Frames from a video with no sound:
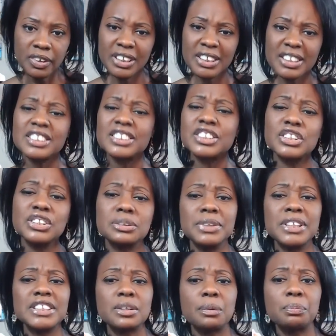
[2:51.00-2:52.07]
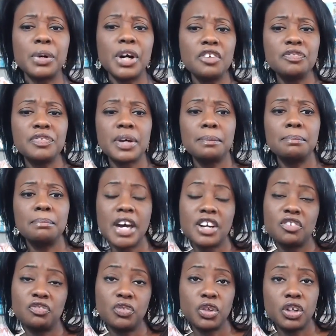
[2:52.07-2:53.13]
excuse me, it's a perfect
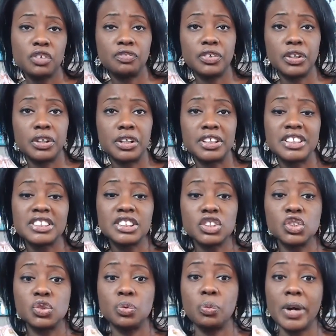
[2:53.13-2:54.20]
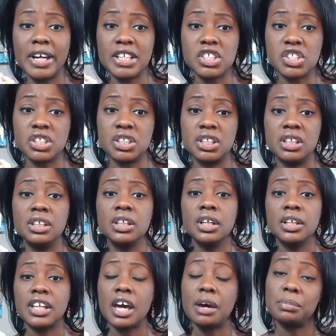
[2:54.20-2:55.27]
metaphor for the situation
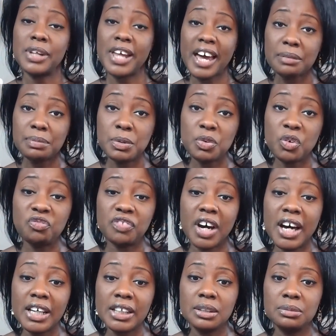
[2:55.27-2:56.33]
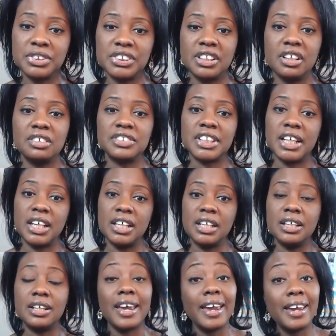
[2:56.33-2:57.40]
that Black people find themselves
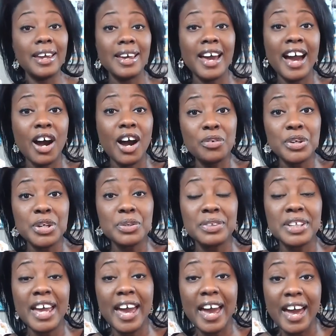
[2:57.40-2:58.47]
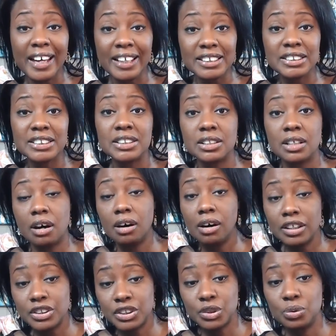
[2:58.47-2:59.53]
in and how we react
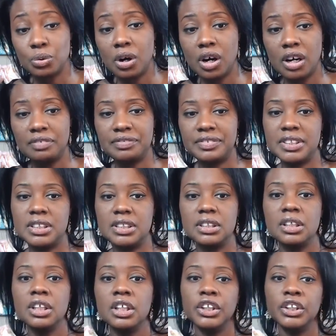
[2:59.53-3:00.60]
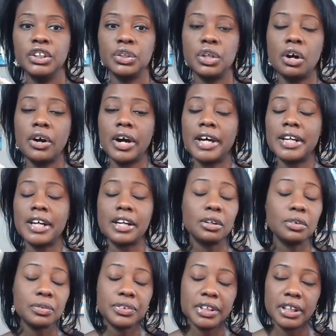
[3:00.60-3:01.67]
all too often, you know. And I
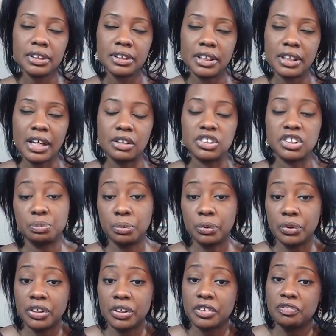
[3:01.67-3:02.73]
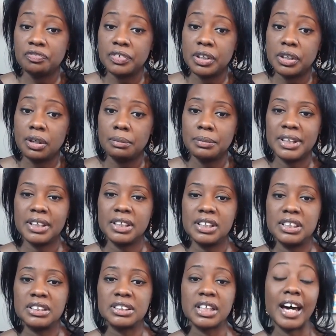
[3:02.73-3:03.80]
don't think that I'll spoil the film
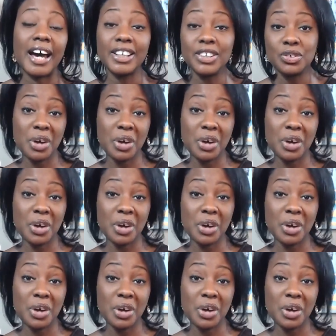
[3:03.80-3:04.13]
because I knew